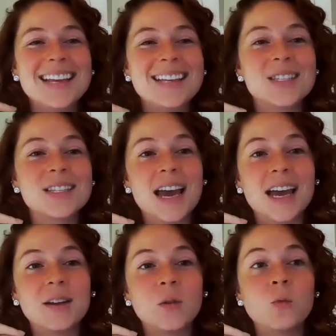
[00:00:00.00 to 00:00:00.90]
is
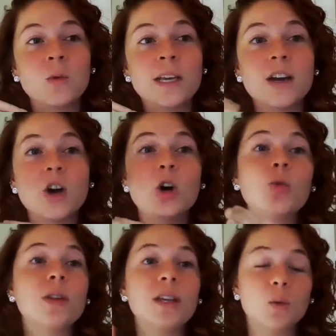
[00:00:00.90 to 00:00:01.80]
that we
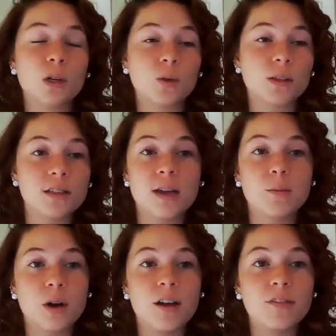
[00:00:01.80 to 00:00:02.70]
only work with
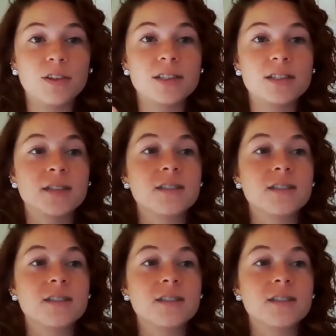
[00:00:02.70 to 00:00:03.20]
nonprofits.